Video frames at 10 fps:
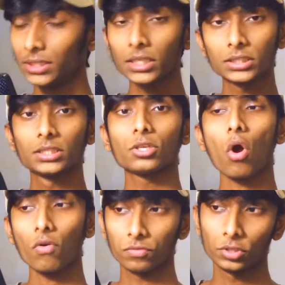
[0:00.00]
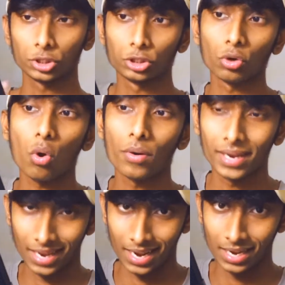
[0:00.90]
gist of the
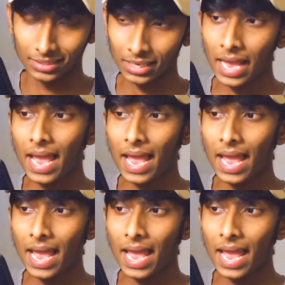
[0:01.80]
story is,